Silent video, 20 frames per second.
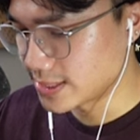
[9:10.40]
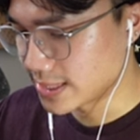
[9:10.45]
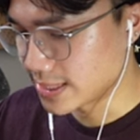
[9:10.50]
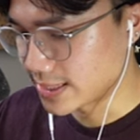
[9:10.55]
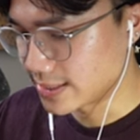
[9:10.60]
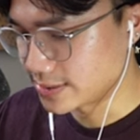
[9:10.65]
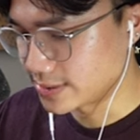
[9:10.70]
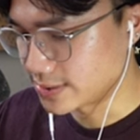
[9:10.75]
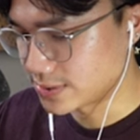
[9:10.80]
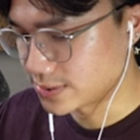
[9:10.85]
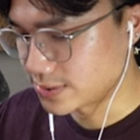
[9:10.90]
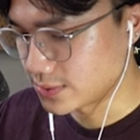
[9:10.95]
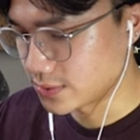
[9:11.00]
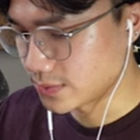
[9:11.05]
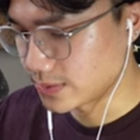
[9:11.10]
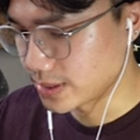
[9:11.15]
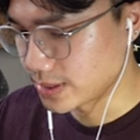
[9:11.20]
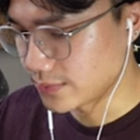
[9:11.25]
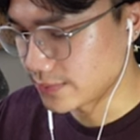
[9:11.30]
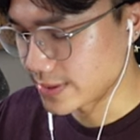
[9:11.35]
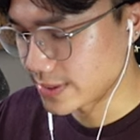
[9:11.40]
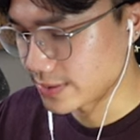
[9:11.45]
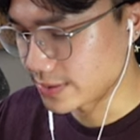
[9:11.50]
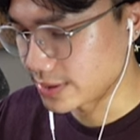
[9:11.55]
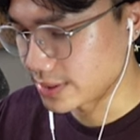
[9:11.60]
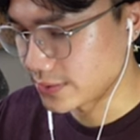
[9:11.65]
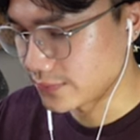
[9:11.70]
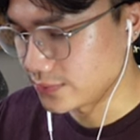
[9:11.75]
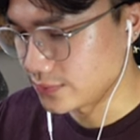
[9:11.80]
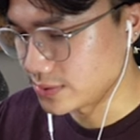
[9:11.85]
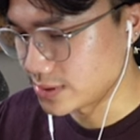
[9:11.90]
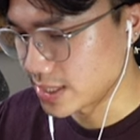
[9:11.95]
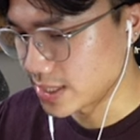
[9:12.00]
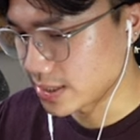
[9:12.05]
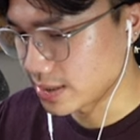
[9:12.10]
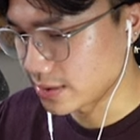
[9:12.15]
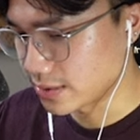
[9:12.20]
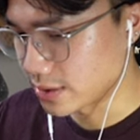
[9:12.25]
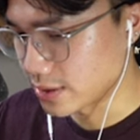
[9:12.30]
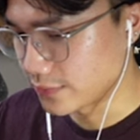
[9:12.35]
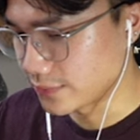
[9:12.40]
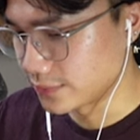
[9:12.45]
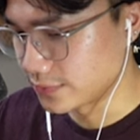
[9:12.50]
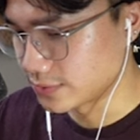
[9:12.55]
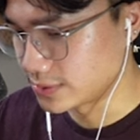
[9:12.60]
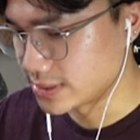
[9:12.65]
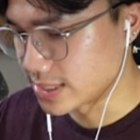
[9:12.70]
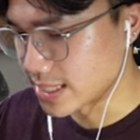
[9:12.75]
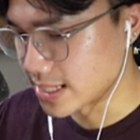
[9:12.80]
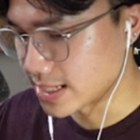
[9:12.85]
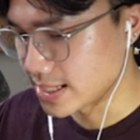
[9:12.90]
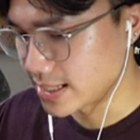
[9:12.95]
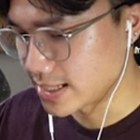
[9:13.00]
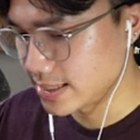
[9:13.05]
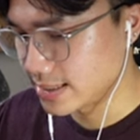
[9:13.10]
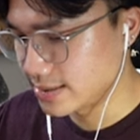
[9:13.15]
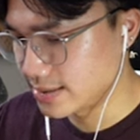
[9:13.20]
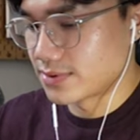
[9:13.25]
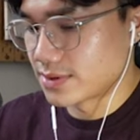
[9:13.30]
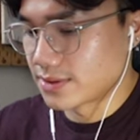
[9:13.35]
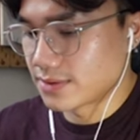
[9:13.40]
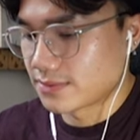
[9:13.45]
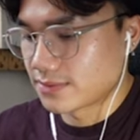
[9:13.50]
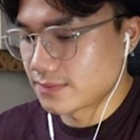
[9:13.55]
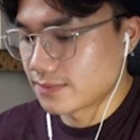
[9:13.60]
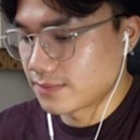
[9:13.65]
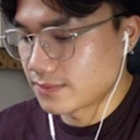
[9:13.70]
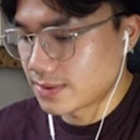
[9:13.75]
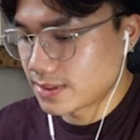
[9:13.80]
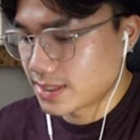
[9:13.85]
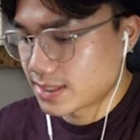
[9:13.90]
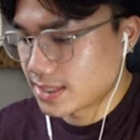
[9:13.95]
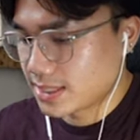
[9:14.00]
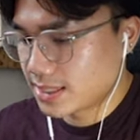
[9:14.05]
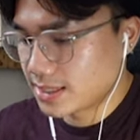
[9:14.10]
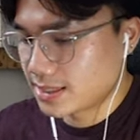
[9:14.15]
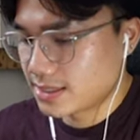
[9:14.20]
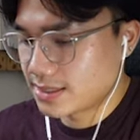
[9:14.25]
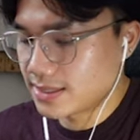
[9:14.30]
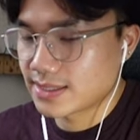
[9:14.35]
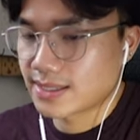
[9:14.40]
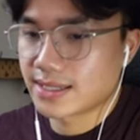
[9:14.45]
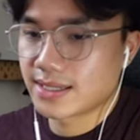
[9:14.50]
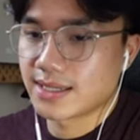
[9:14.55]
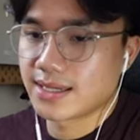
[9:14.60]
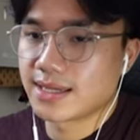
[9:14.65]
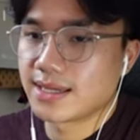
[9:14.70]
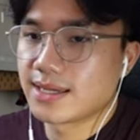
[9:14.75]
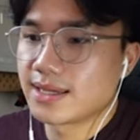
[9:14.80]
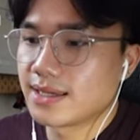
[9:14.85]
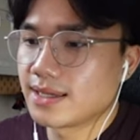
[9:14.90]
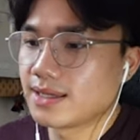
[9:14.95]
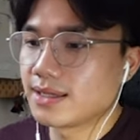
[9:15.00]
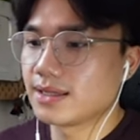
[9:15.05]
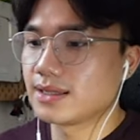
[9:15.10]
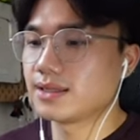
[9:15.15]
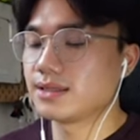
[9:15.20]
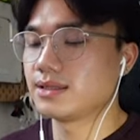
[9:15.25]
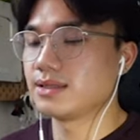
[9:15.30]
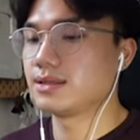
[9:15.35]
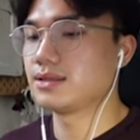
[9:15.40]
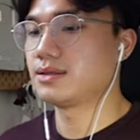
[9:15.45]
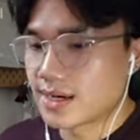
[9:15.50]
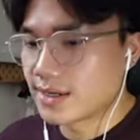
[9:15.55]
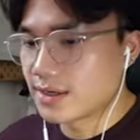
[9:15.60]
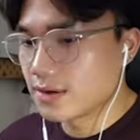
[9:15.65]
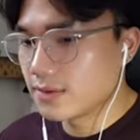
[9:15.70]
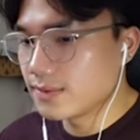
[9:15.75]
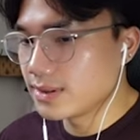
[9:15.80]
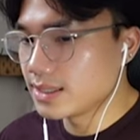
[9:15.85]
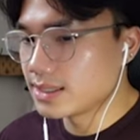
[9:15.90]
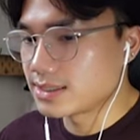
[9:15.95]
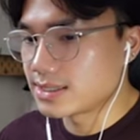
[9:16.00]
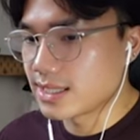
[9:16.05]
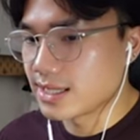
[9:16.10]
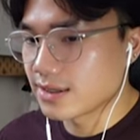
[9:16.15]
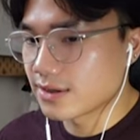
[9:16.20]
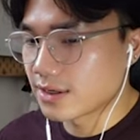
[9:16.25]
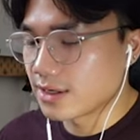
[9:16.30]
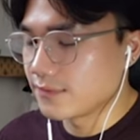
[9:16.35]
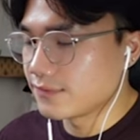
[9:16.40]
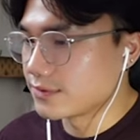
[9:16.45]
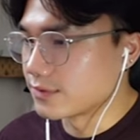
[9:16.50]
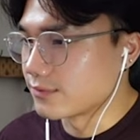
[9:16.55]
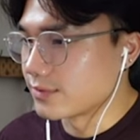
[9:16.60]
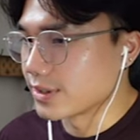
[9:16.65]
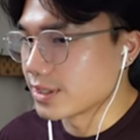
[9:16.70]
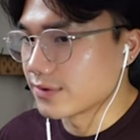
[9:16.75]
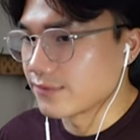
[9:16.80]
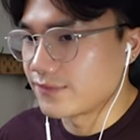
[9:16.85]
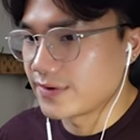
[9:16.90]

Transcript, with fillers: to enter. No way around it. If you take it off, you'll die. Bro, what the hell? I don't want to take off the ring